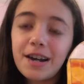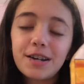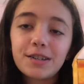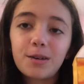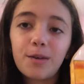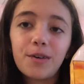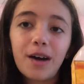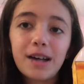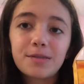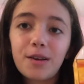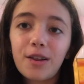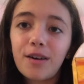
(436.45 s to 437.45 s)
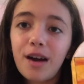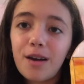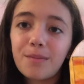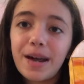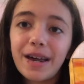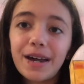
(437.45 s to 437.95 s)
so if you guys want to learn how to
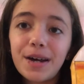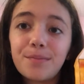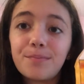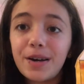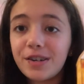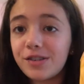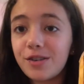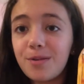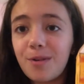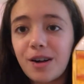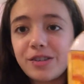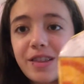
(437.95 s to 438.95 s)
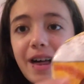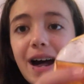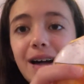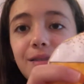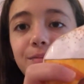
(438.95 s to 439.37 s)
make it, make sure you watch that.